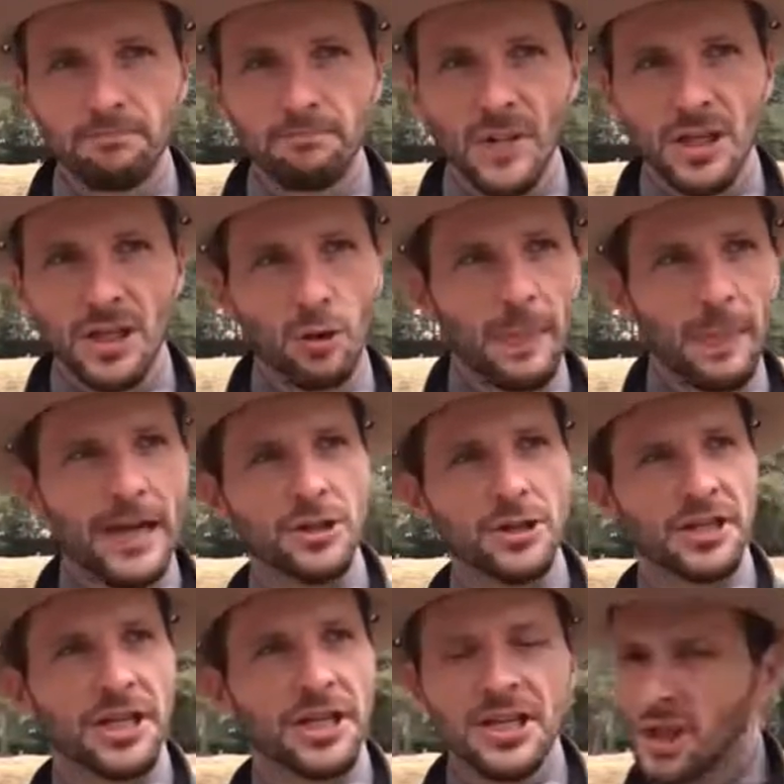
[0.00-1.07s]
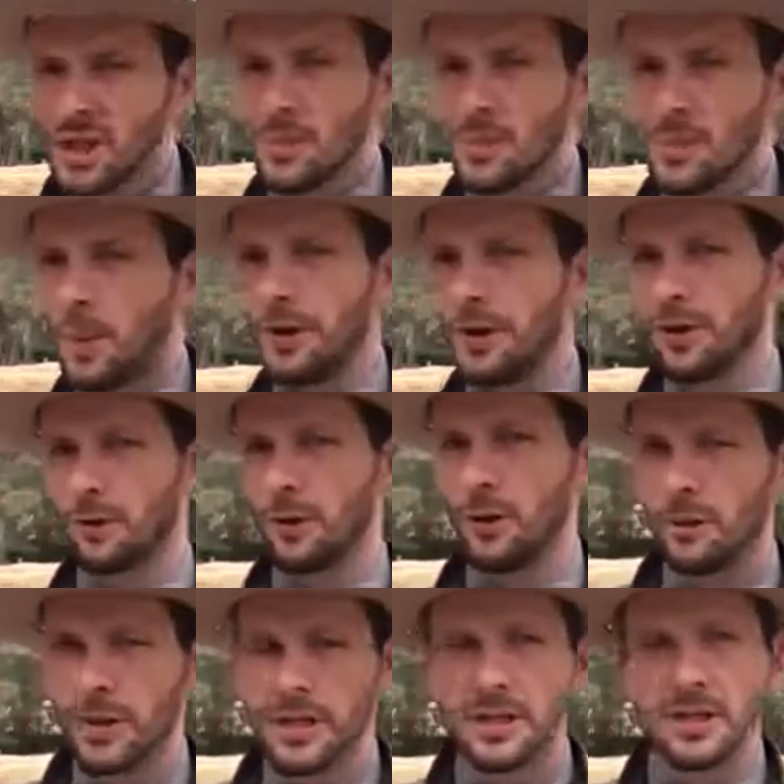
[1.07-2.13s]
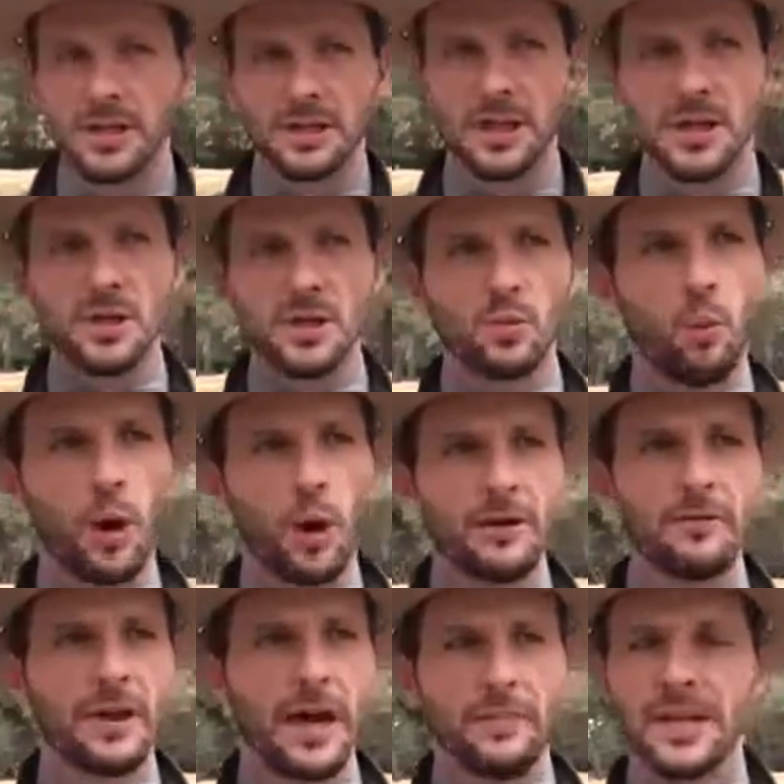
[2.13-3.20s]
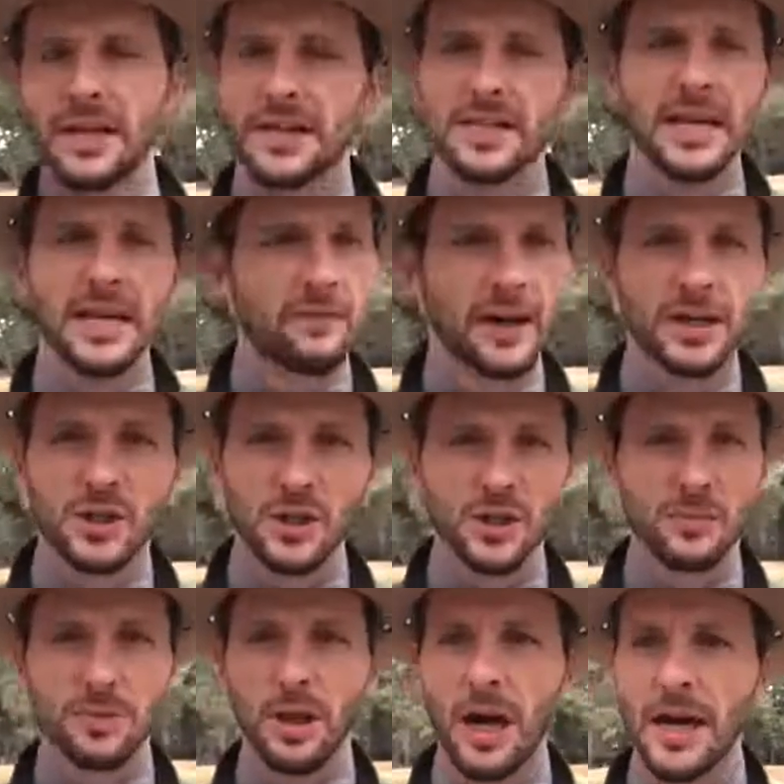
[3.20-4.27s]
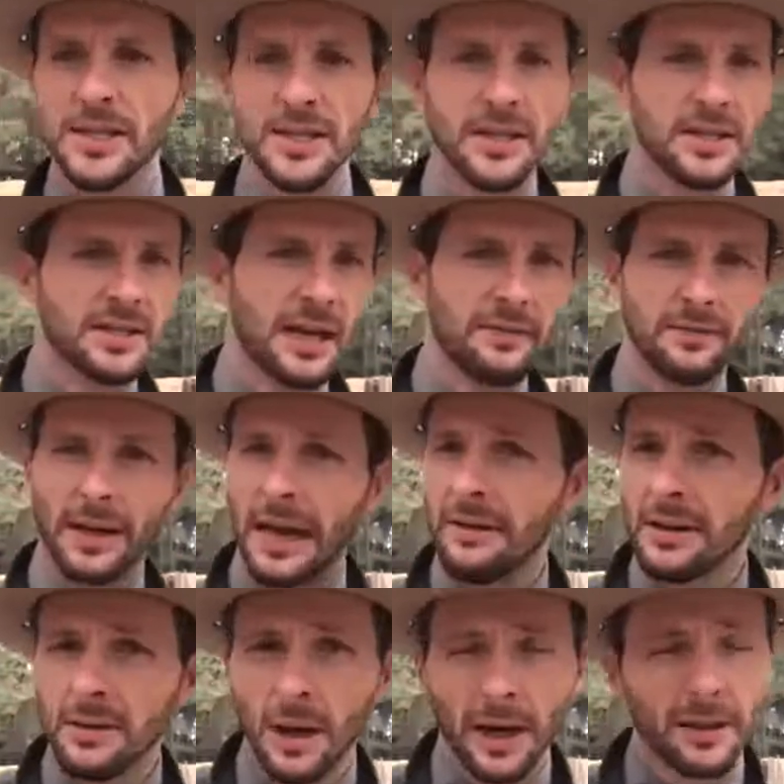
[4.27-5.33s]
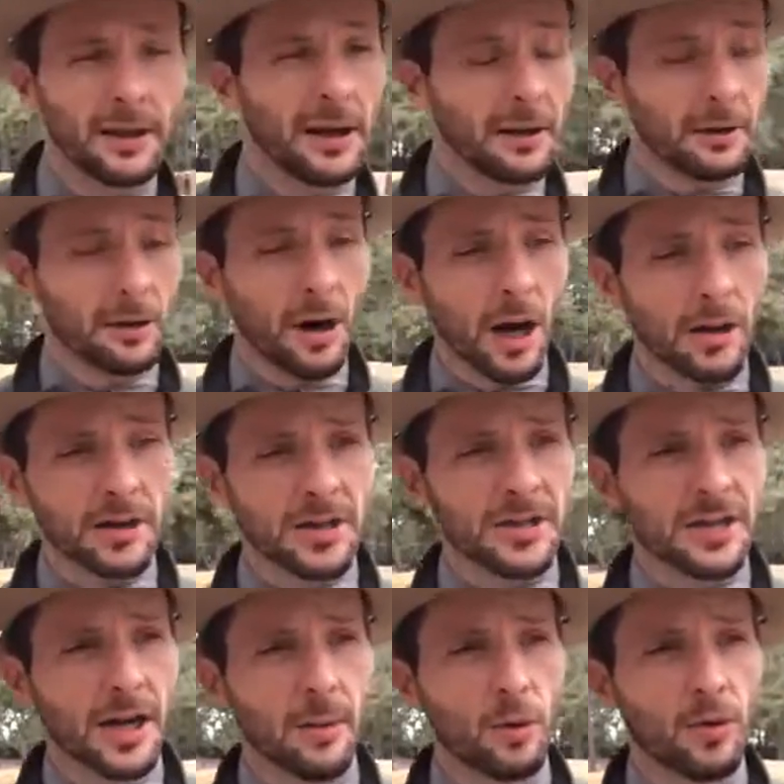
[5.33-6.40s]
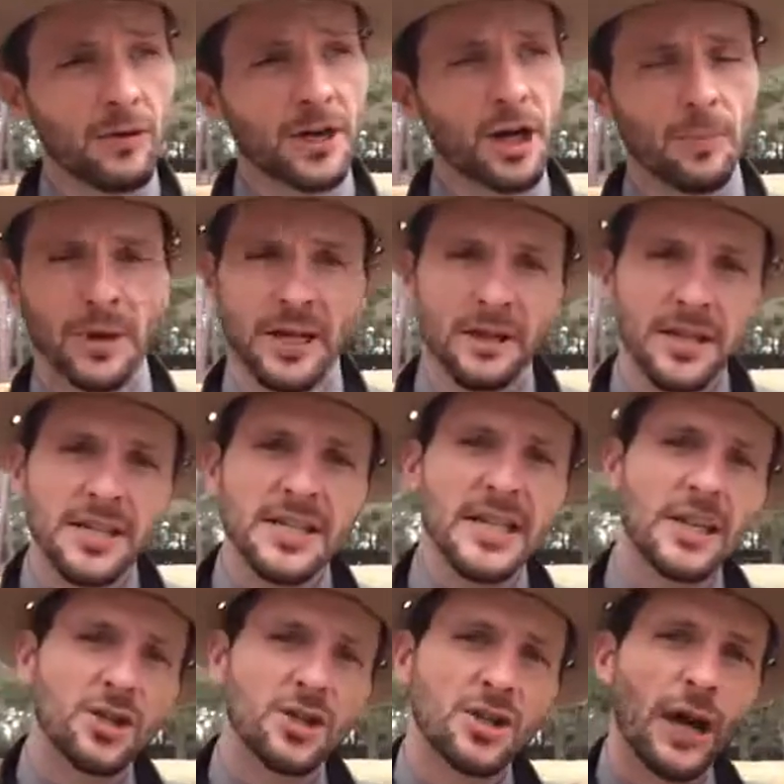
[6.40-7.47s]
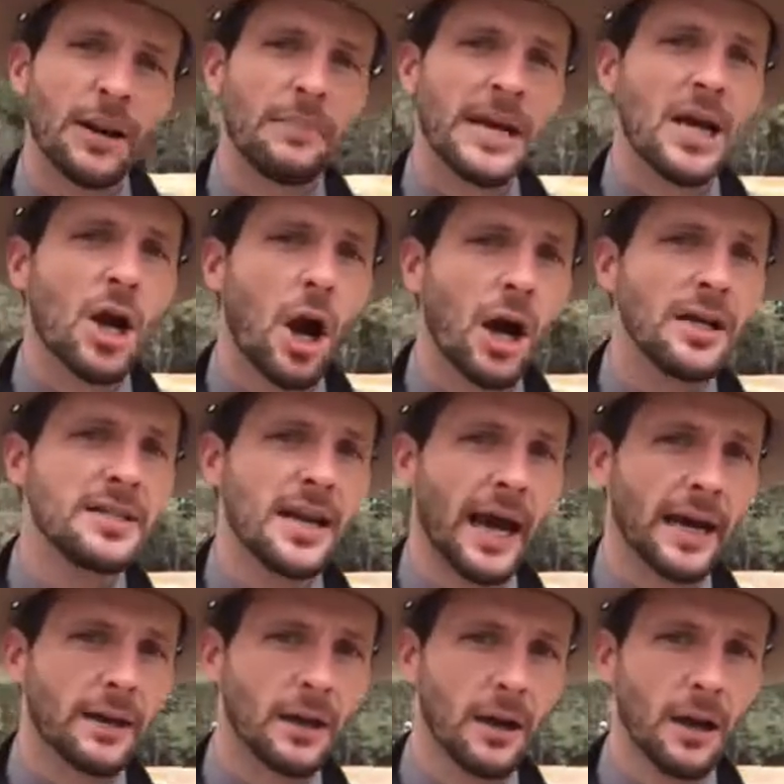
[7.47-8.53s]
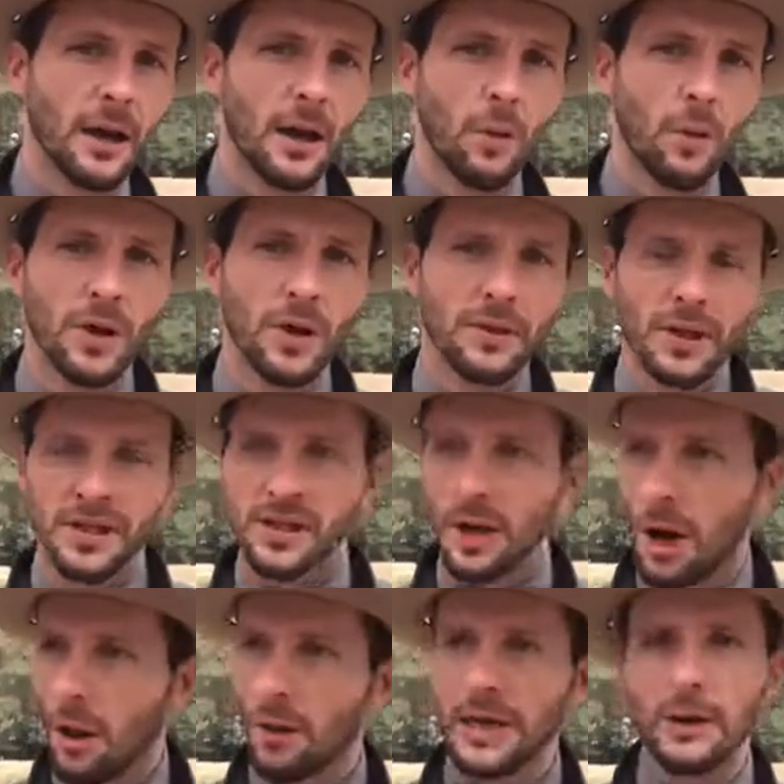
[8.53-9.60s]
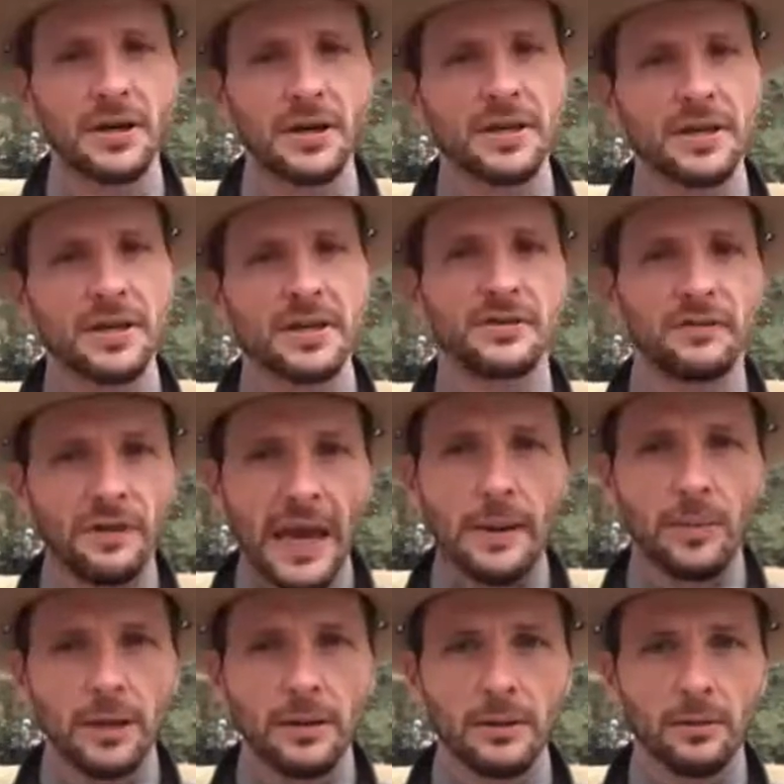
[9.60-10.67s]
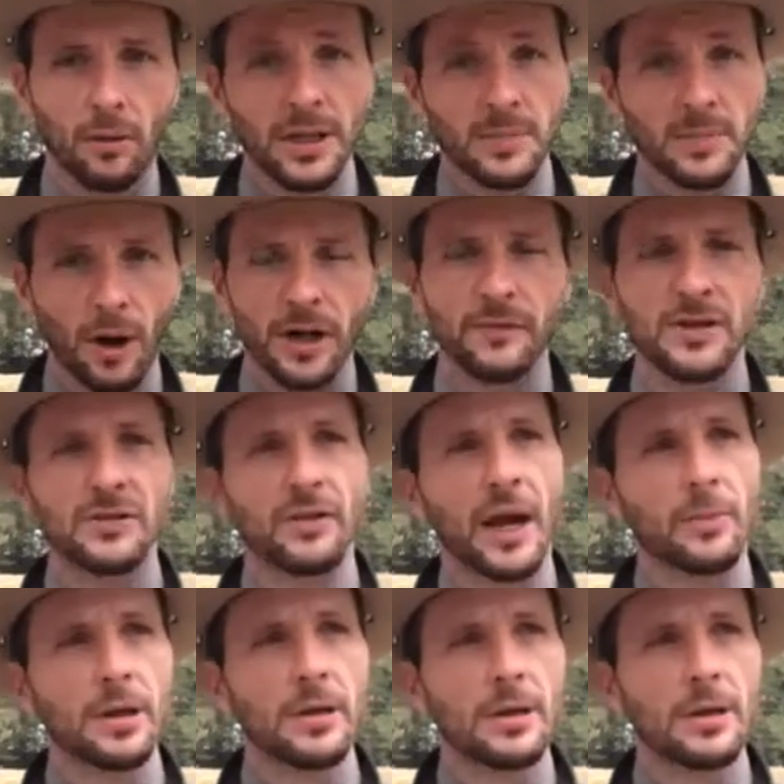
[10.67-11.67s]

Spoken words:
So imagine this, he's just part of the crew. He's one of them. He doesn't have extra supplies. He doesn't have any other colonists to come over here, but at least he can try to make contact with his colony, with his family, or at least part of his family.